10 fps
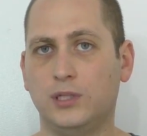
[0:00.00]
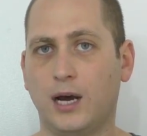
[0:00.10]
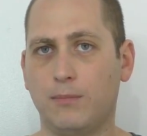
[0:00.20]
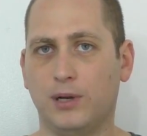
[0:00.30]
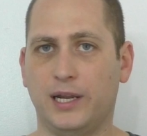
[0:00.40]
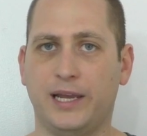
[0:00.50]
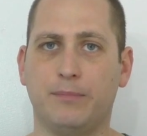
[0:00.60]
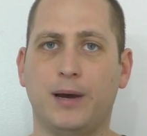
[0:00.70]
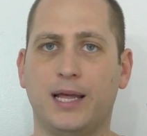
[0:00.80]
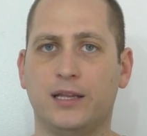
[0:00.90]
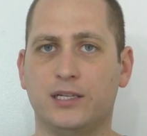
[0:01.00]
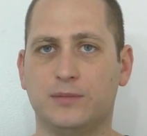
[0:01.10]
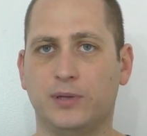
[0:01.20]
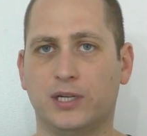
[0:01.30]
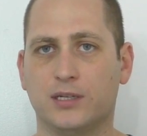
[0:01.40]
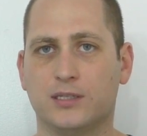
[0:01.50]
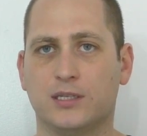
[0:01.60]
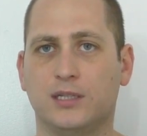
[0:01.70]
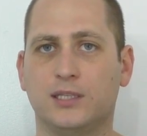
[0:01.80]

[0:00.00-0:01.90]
AA batteries because